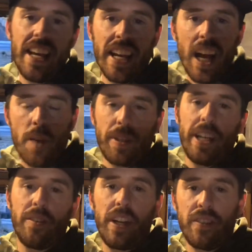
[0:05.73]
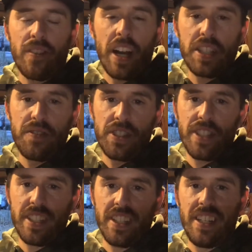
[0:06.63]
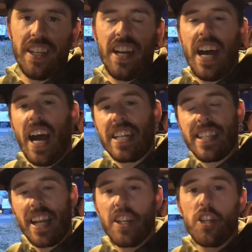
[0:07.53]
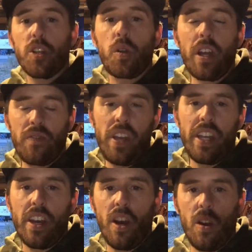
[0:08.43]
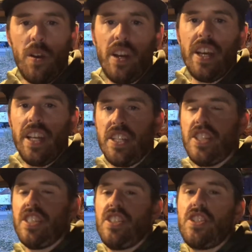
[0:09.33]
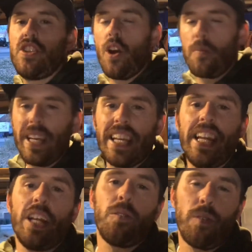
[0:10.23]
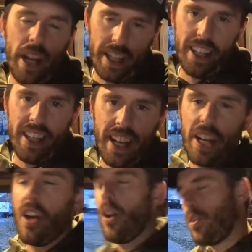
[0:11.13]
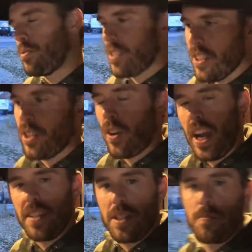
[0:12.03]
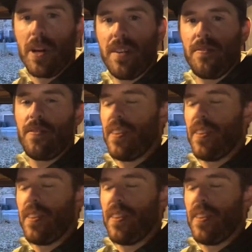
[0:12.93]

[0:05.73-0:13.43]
and I'm getting ready for ice fishing. I decided to do a quick video just to show me getting ready. I know it's a little crazy, but